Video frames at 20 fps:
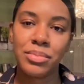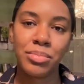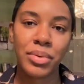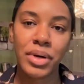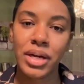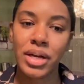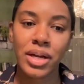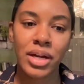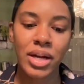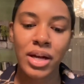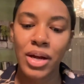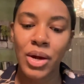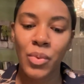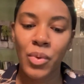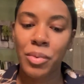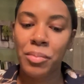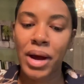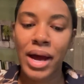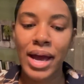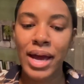But
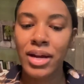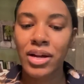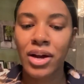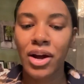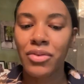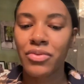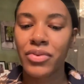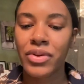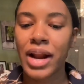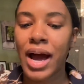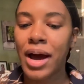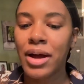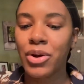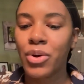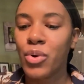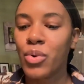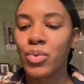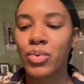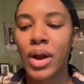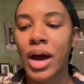with my head covering, I
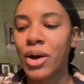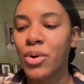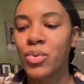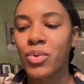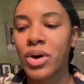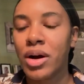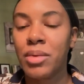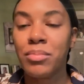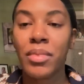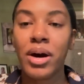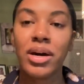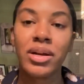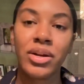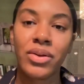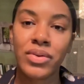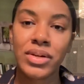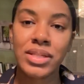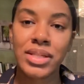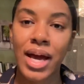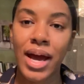don't come
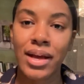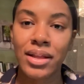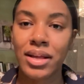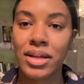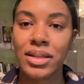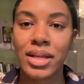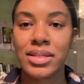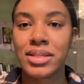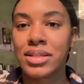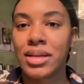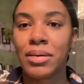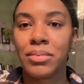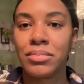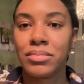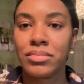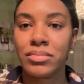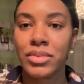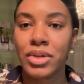under attack unless I'm,